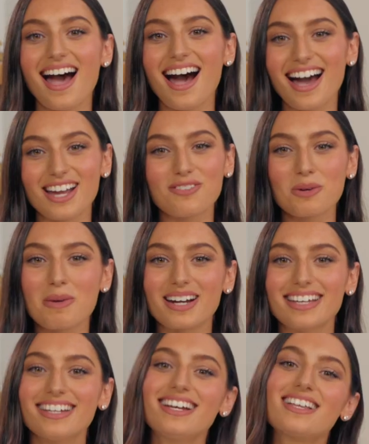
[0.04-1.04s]
Hi
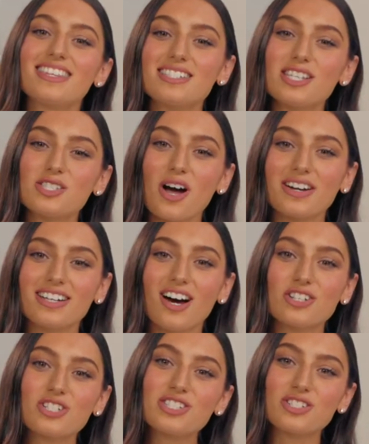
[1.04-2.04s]
everybody, this is
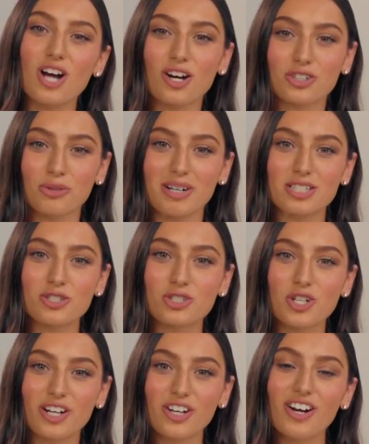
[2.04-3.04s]
audiologist Dr. Rachel
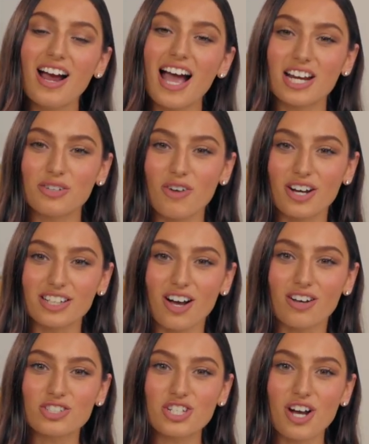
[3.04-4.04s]
Trinker, head of
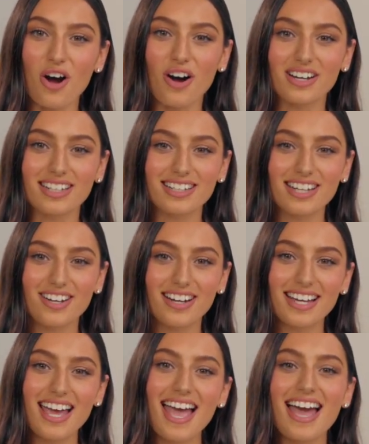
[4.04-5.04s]
audiology at Audien
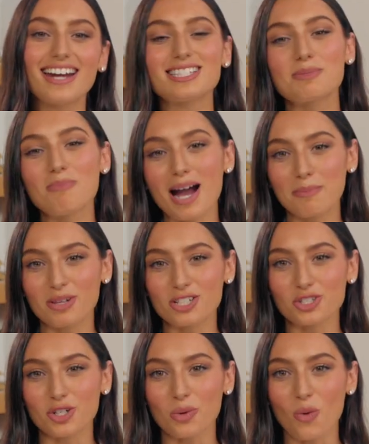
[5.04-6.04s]
Hearing, and it's my
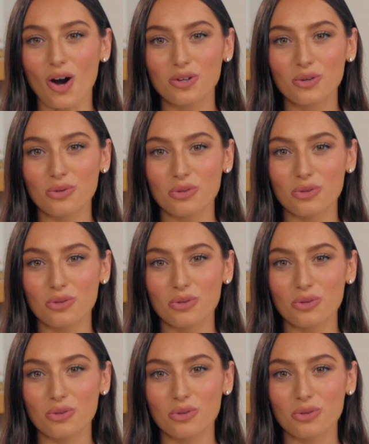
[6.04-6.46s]
pleasure to walk you